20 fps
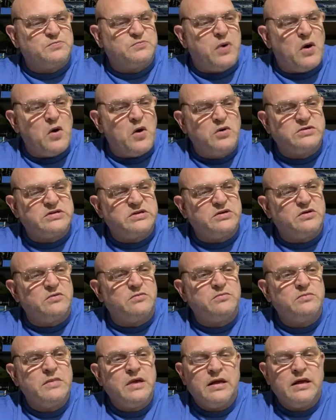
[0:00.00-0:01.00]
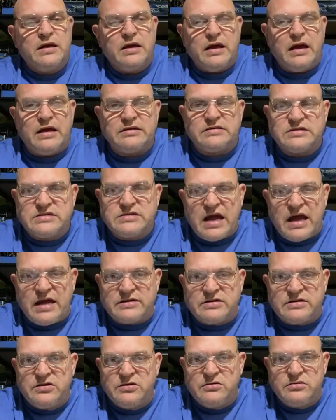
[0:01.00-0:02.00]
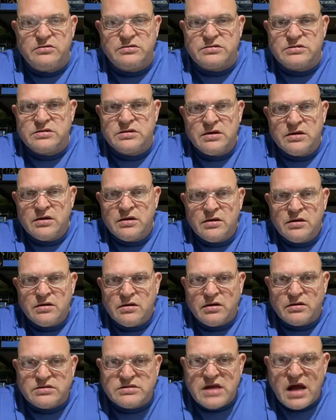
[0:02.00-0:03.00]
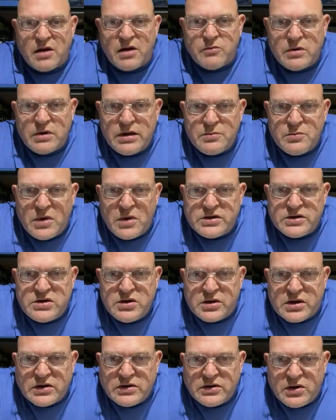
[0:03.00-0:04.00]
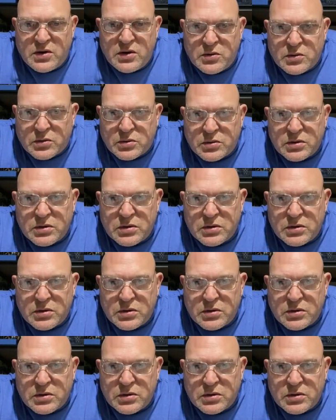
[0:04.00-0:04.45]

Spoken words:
posing them as statues, there's not really much you can do.